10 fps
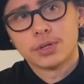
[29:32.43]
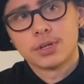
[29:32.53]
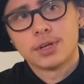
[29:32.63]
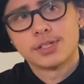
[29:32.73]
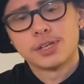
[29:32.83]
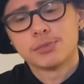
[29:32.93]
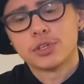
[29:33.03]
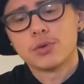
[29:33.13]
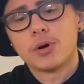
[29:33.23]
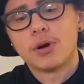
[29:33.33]
It seems
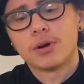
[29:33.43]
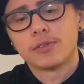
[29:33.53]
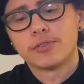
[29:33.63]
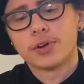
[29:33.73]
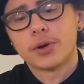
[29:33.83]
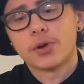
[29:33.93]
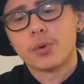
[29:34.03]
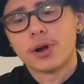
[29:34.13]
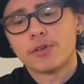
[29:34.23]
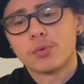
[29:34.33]
like you are very
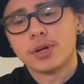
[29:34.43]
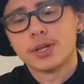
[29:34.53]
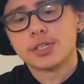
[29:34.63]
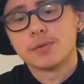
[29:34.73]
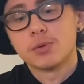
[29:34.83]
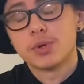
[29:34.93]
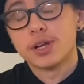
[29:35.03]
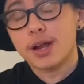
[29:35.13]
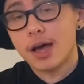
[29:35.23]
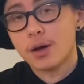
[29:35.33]
aware of what needs to be
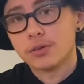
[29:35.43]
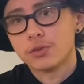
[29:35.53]
weeded out,